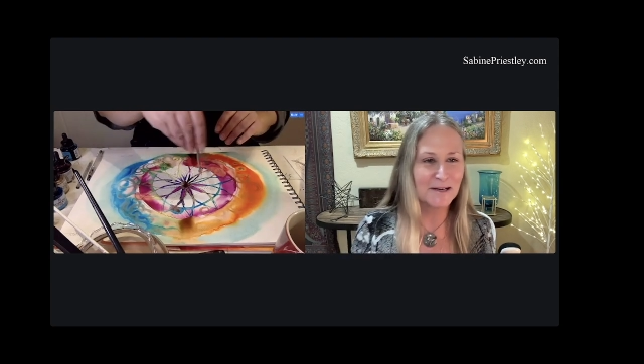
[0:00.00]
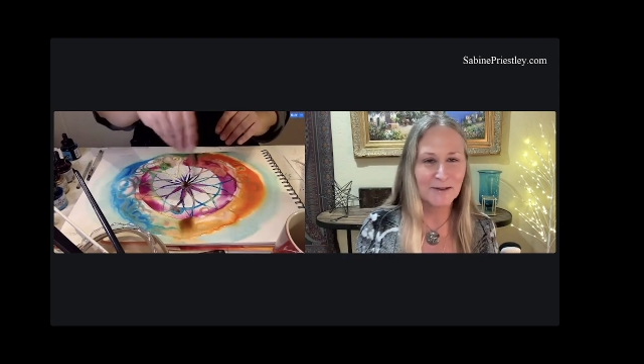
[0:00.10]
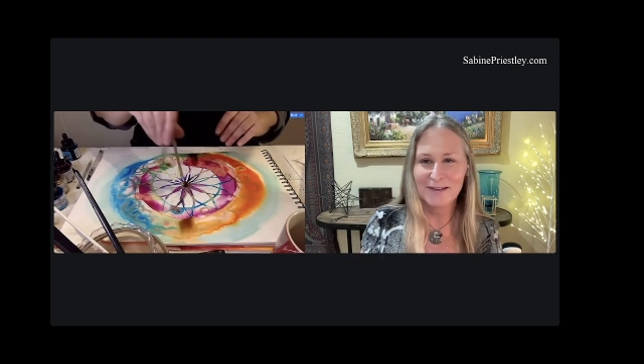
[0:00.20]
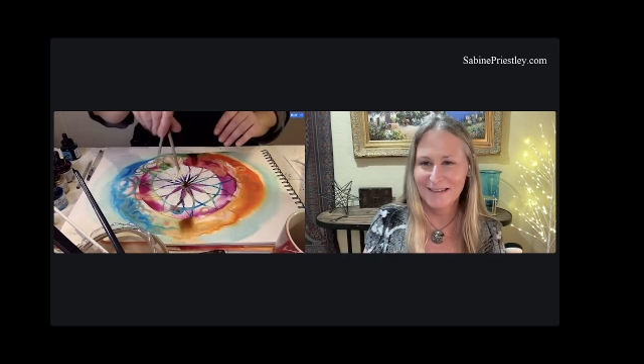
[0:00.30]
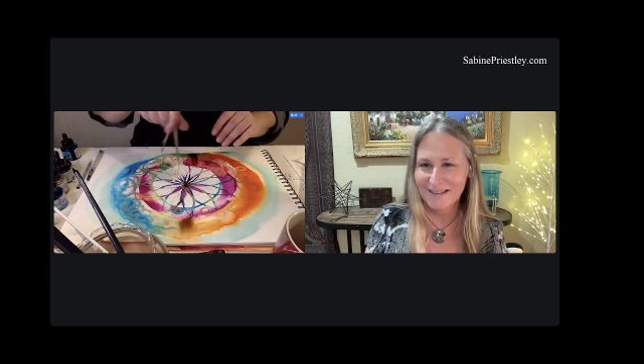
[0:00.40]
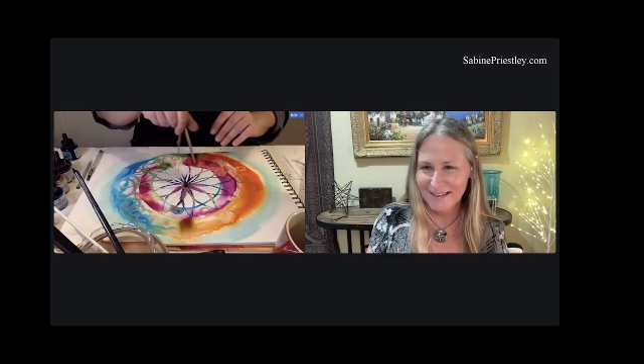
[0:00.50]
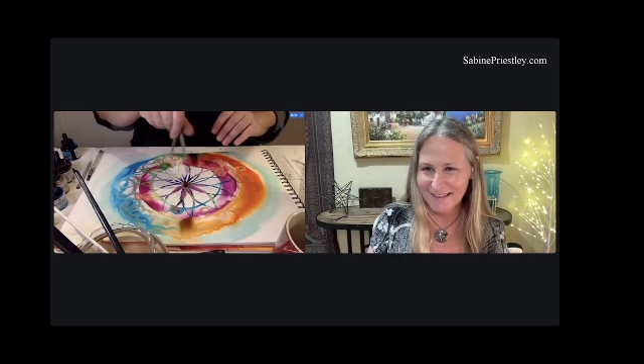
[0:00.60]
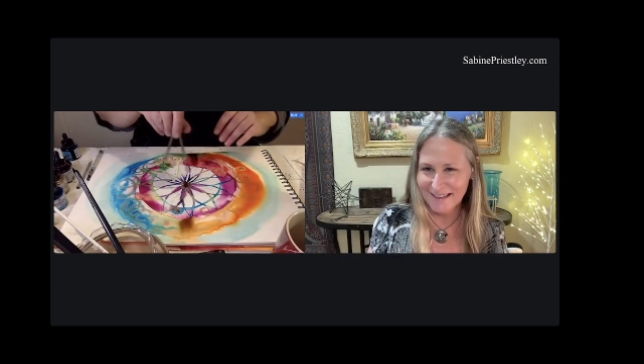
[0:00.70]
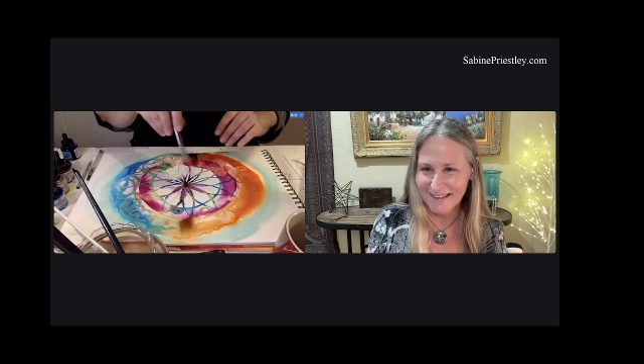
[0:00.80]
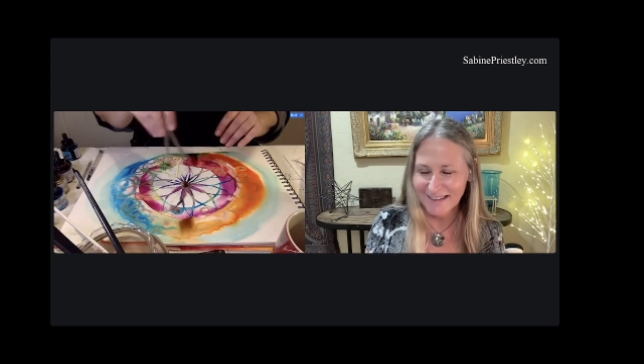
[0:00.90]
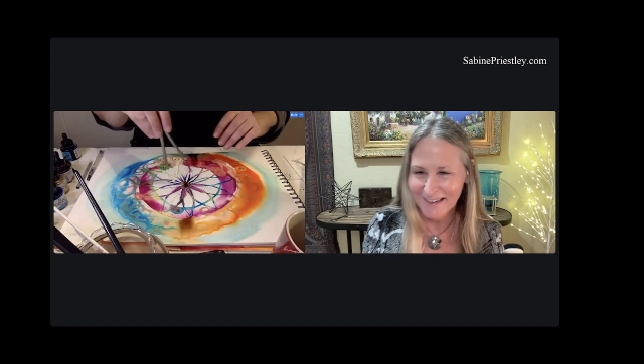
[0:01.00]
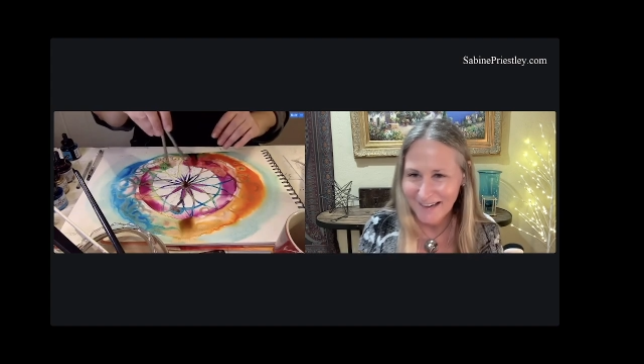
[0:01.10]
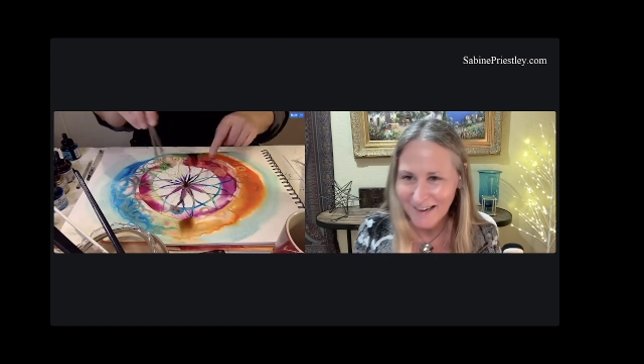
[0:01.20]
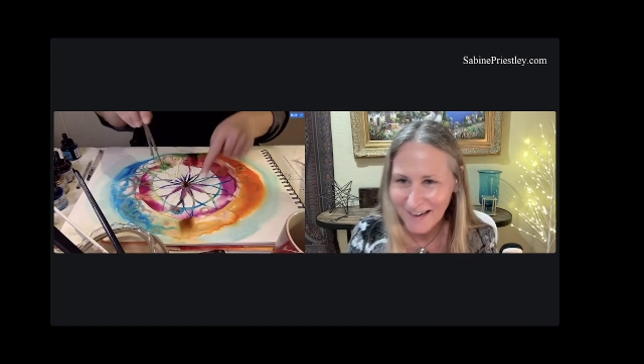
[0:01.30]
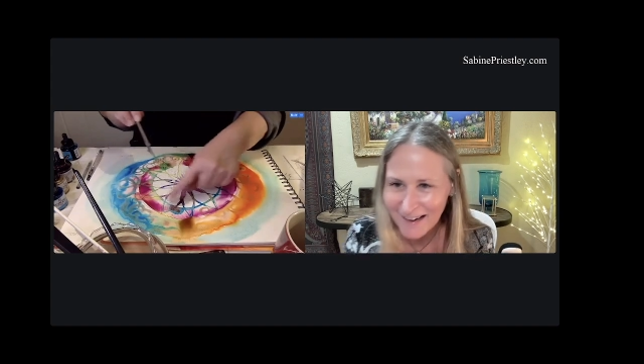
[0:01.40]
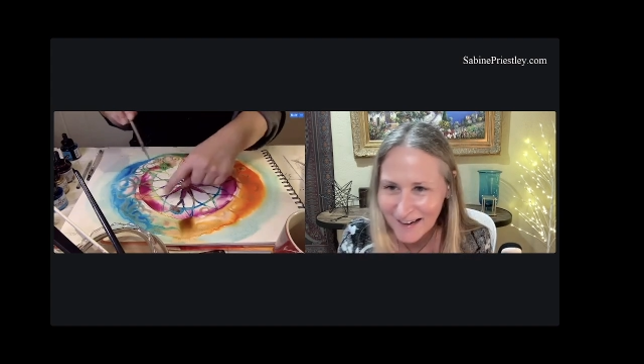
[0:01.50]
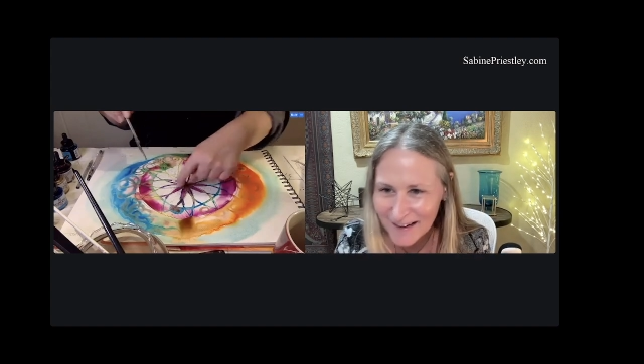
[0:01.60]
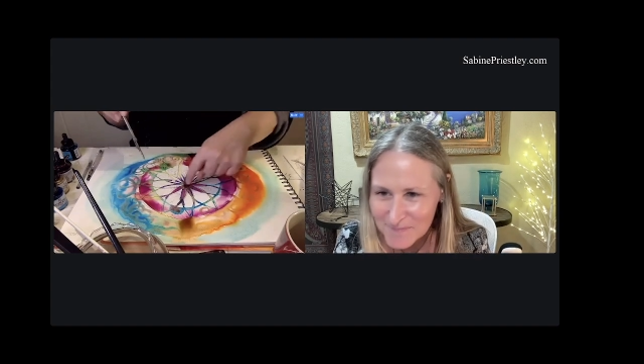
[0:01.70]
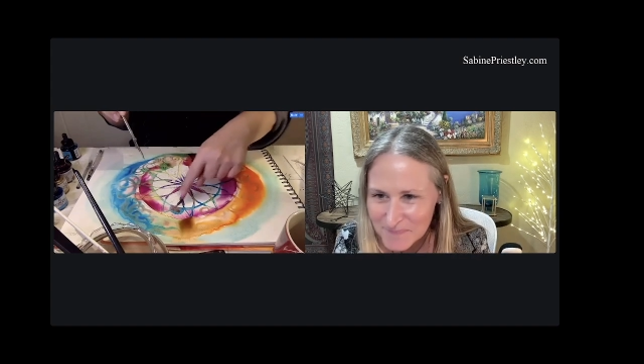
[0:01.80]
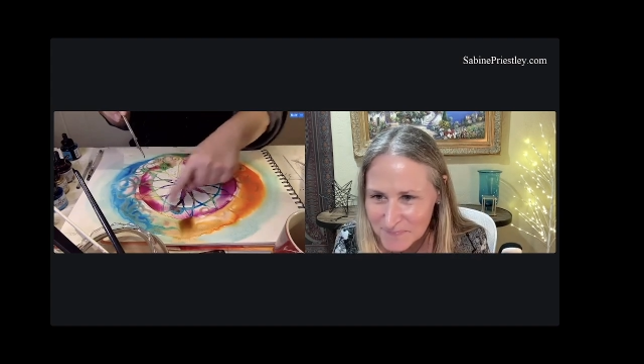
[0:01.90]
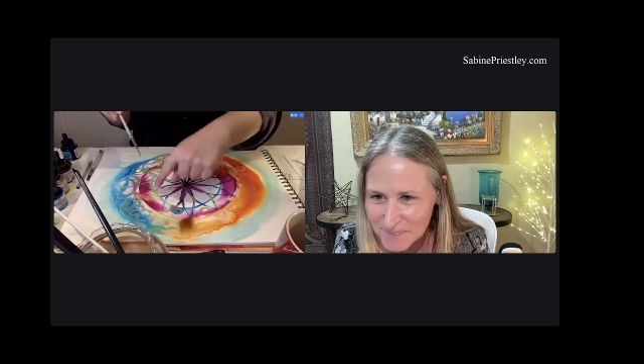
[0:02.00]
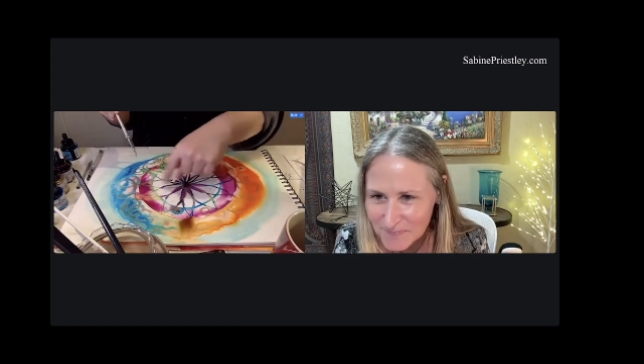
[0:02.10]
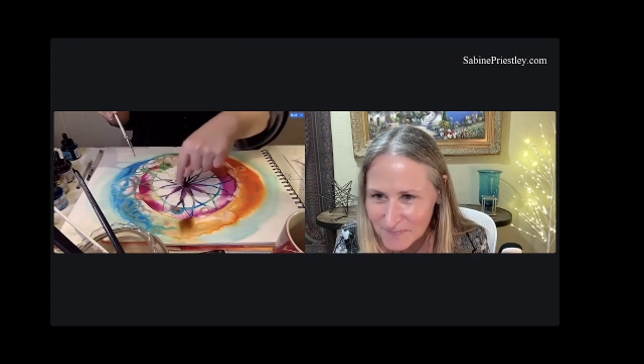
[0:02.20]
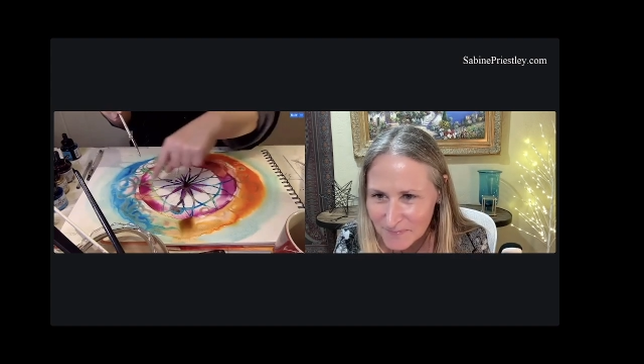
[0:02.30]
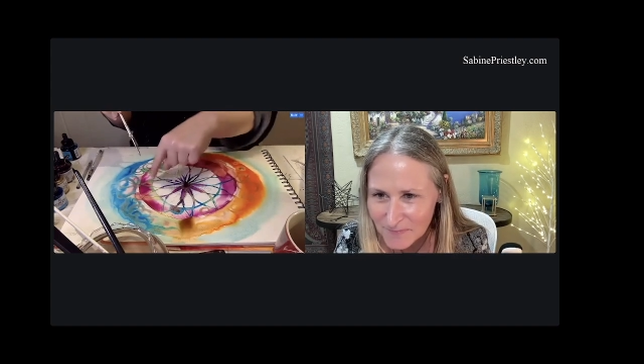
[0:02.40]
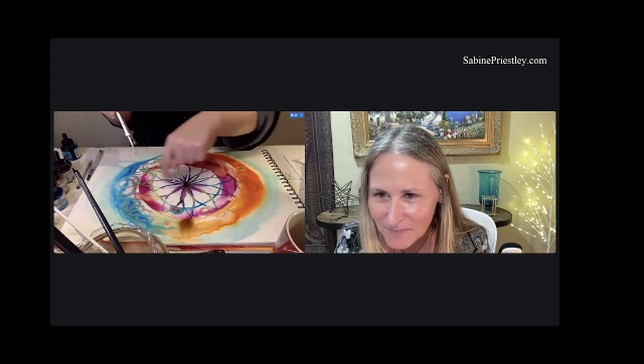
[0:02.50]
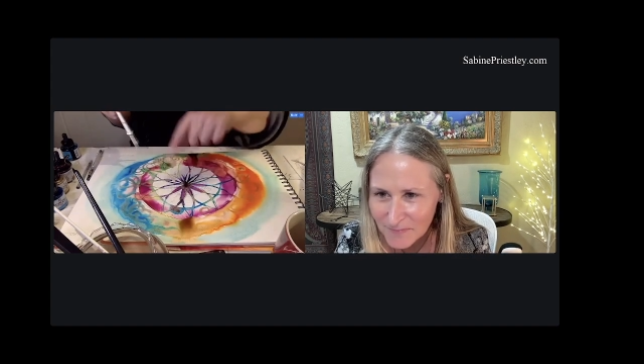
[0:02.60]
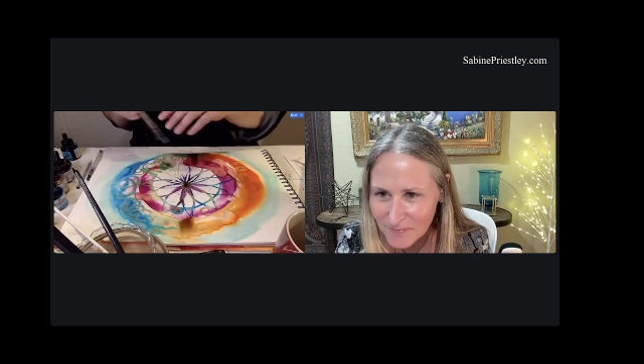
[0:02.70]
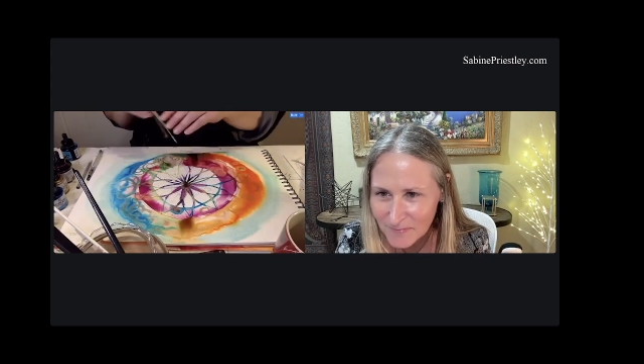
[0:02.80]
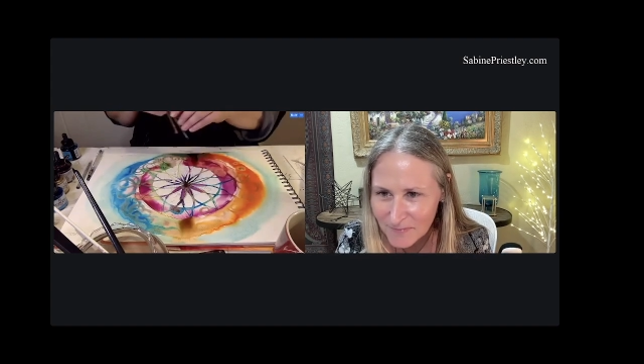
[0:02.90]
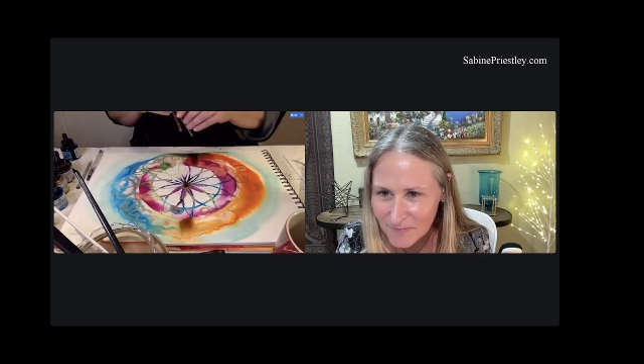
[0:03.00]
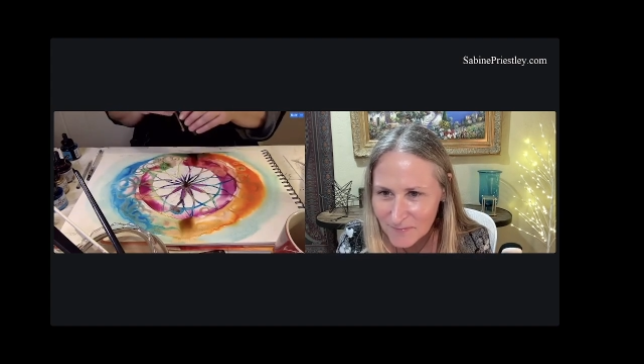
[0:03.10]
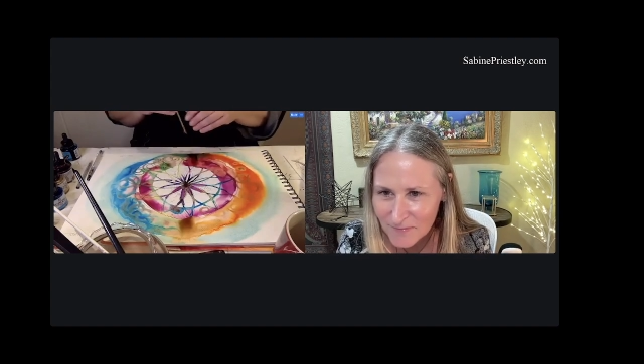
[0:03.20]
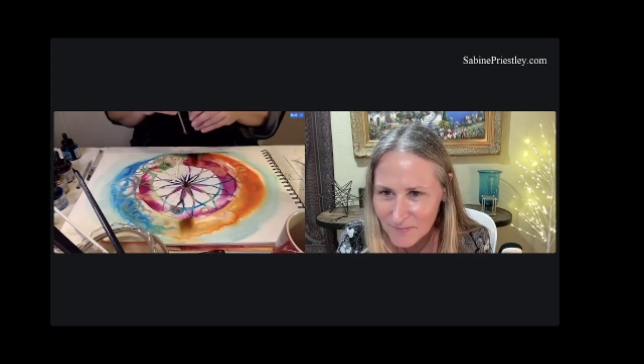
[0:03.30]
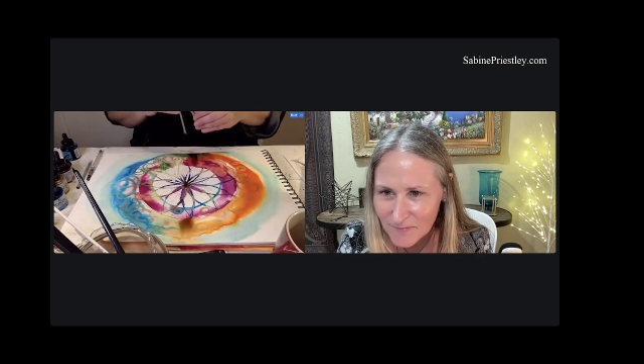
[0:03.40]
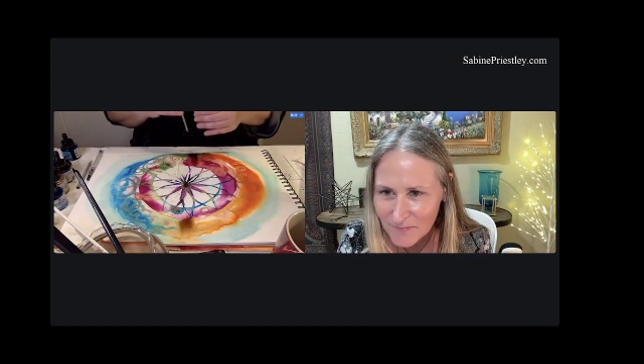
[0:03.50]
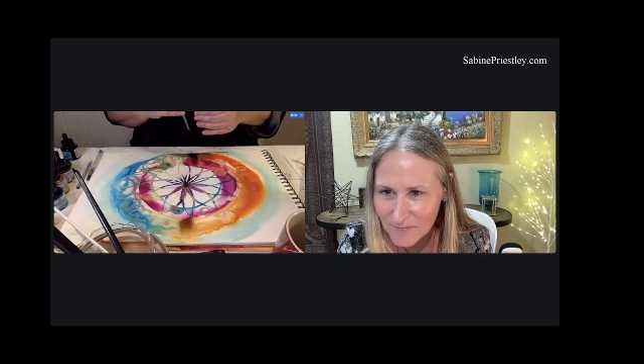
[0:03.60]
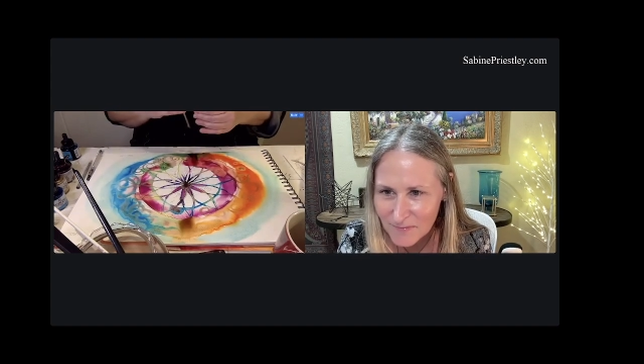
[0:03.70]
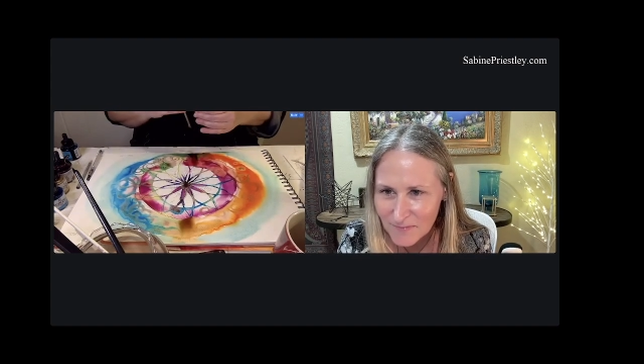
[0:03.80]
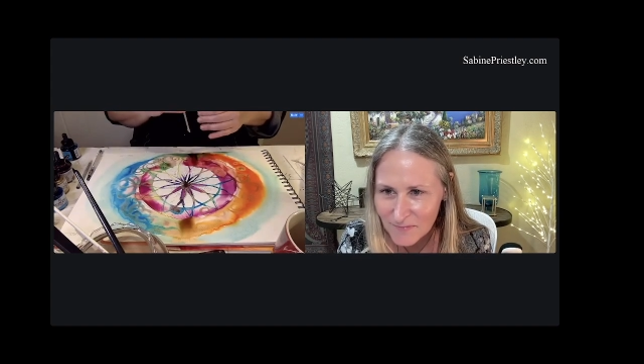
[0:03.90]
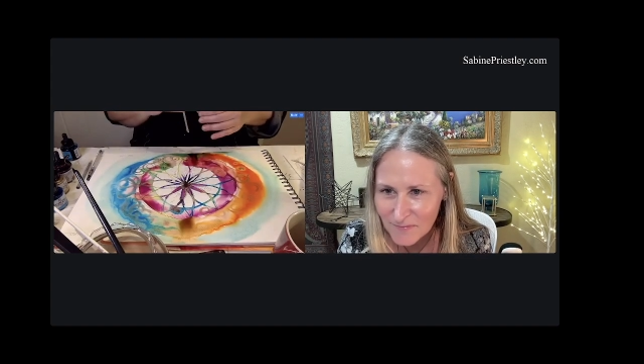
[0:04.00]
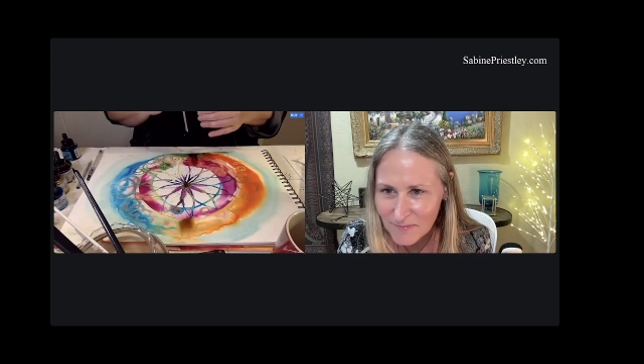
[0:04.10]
yeah, and the leaves of the flower. Yeah, that's the